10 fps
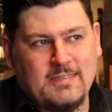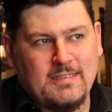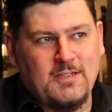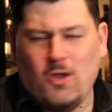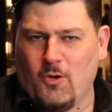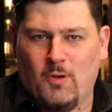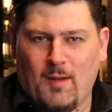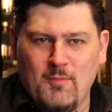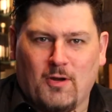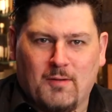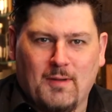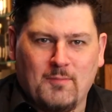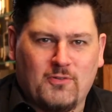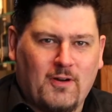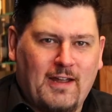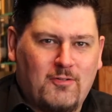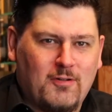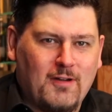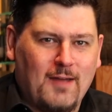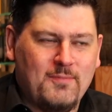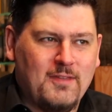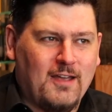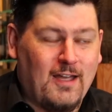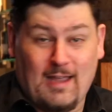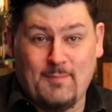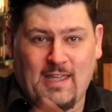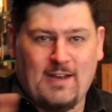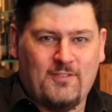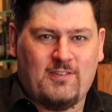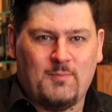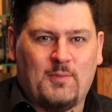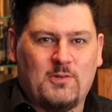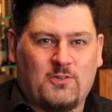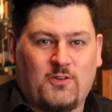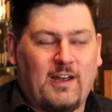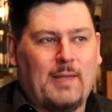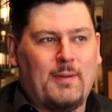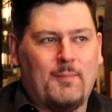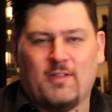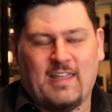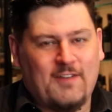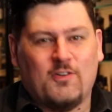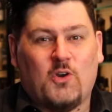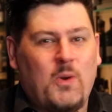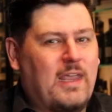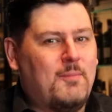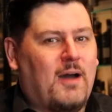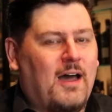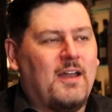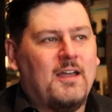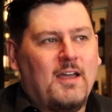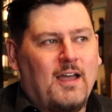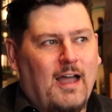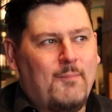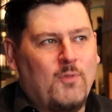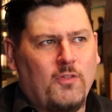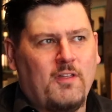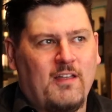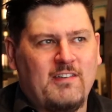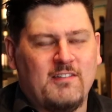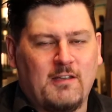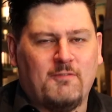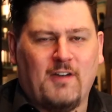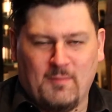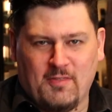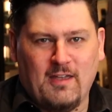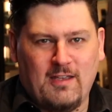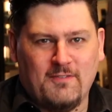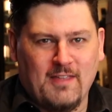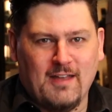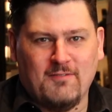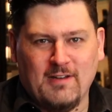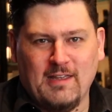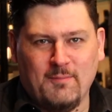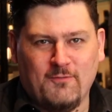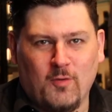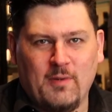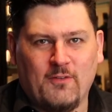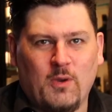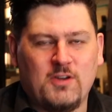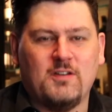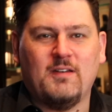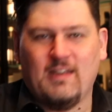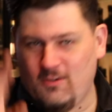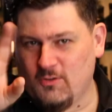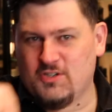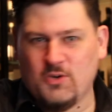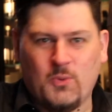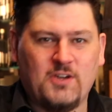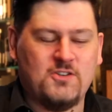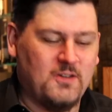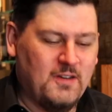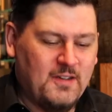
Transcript: No, I'm not. I'm sorry, Andrew. I'm the head of SMWS Australia, but I'm not the head of a kwik-e-mart. Although that sounds like fun, but thank you for that really informative question. Here was your question.